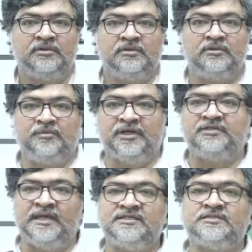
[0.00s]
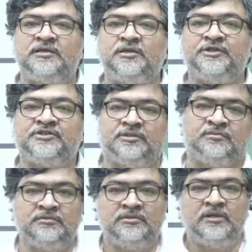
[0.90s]
because rice cultivation,
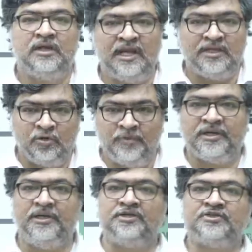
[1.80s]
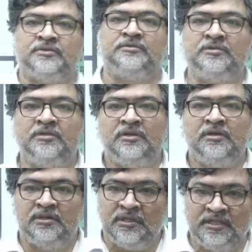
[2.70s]
anaerobic condition
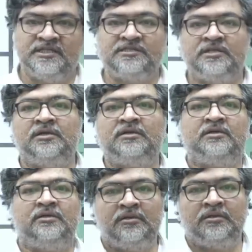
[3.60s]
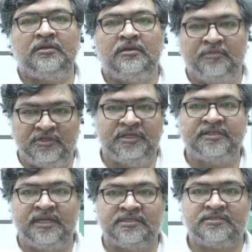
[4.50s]
releases the methane
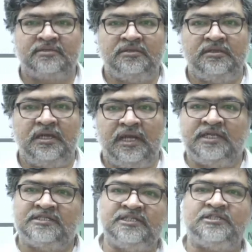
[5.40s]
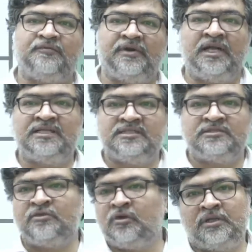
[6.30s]
gas, and since the fertilizers and
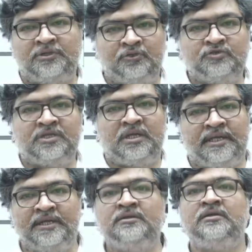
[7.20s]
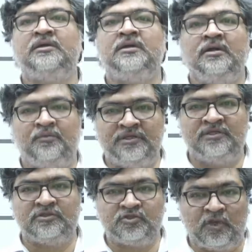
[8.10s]
all are used, again with the
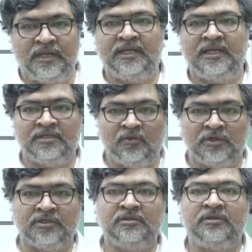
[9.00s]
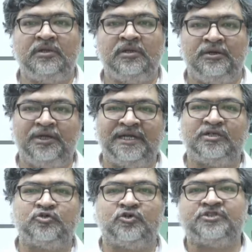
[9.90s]
soil and the water, nitrous
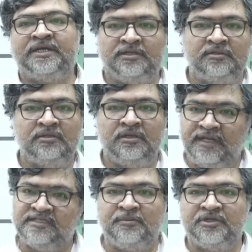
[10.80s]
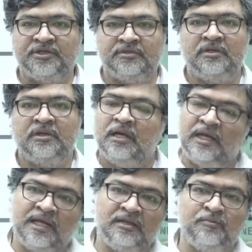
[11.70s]
oxide is emitted,
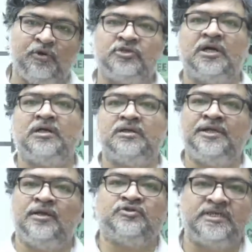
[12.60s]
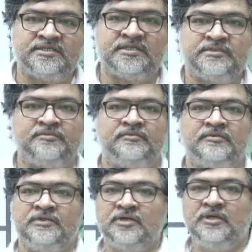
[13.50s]
and both are greenhouse gases.
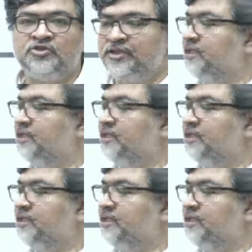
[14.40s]
So here the